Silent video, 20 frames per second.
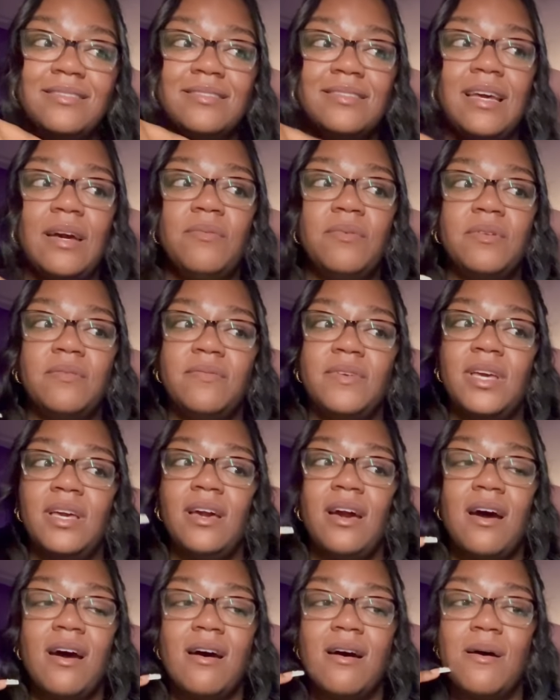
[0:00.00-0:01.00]
I would be
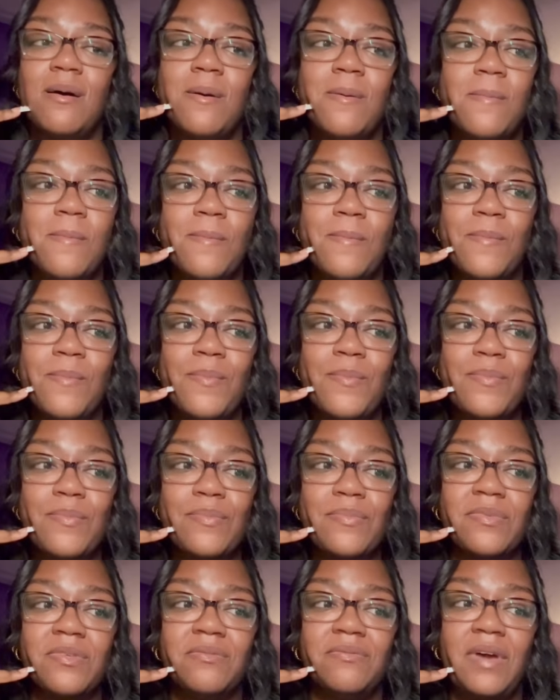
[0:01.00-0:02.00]

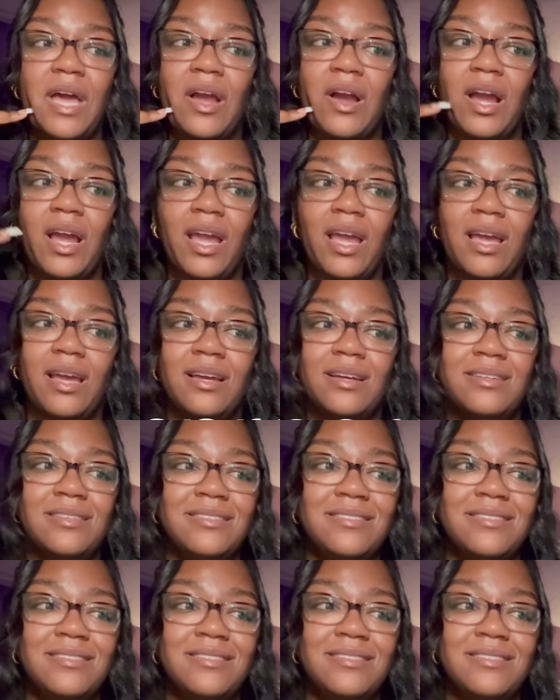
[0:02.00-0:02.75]
very,